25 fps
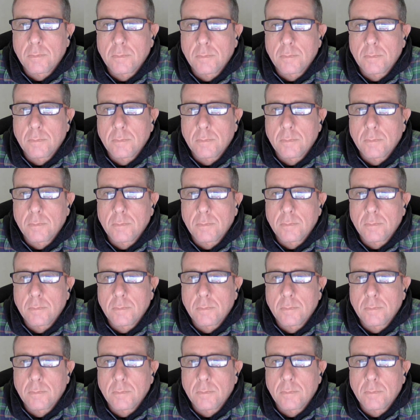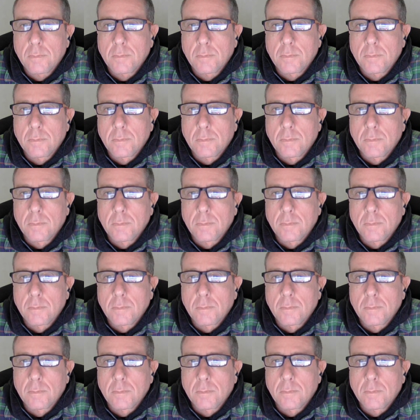
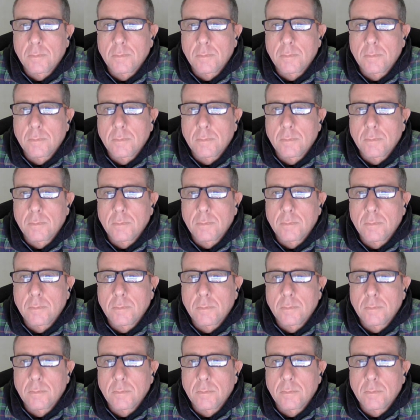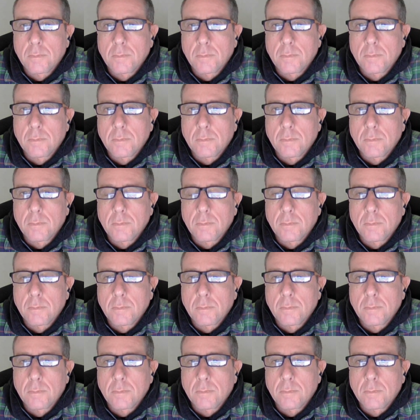
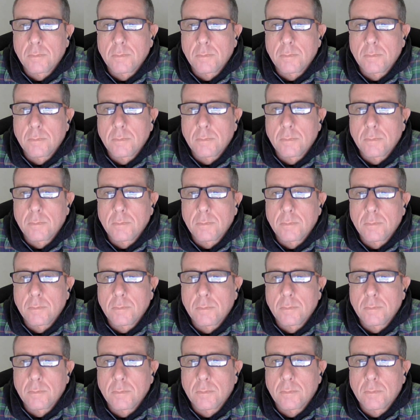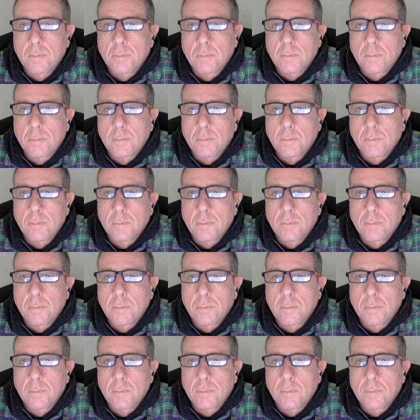
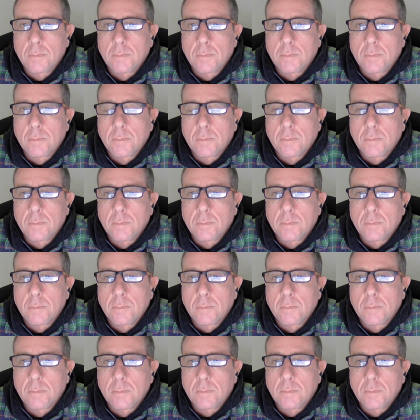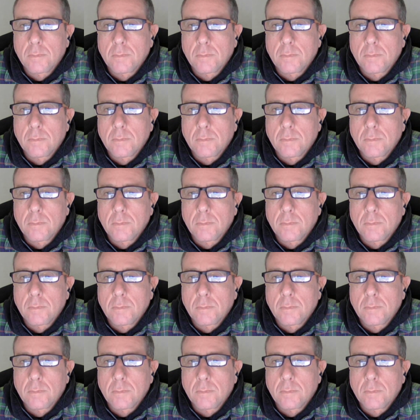(not speaking)